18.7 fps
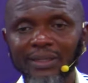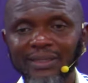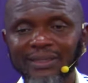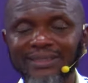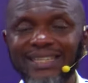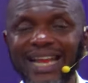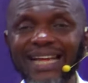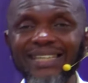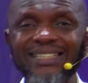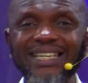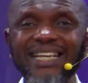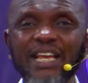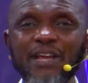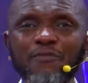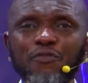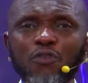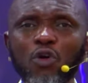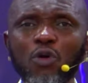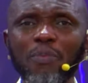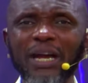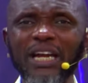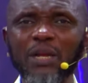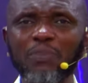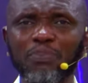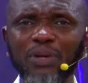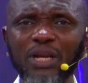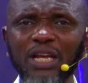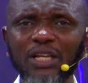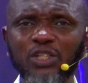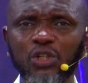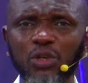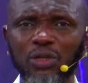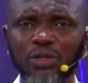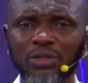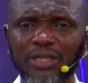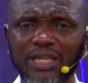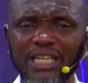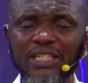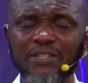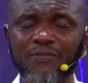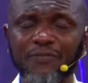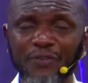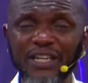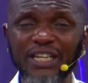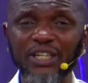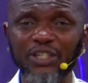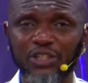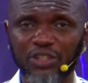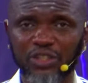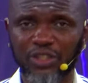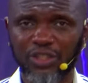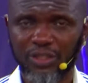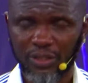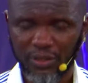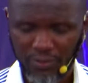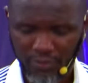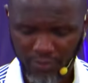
That evil manipulation is finished